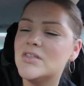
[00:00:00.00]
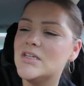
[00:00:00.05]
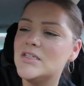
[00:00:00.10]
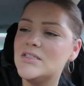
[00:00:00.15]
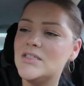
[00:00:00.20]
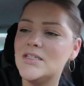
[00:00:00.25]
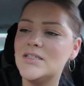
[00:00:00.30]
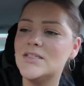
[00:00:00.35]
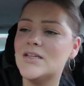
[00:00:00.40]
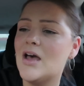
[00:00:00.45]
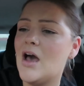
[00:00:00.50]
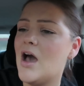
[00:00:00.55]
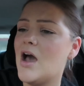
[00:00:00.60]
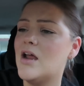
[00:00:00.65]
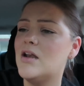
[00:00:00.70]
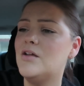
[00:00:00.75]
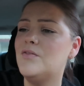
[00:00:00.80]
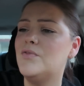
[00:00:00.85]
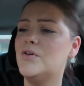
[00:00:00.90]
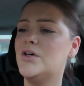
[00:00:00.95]
This is
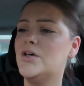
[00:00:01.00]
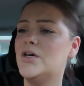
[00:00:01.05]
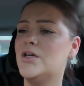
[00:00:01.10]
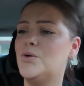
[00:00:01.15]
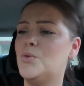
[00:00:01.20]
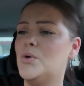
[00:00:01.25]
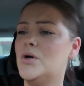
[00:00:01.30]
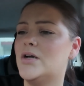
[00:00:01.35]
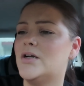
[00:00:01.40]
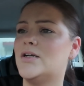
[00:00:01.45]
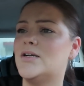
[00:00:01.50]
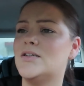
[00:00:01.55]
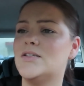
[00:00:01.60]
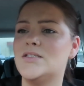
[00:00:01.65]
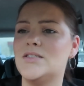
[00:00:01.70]
kind of a good order,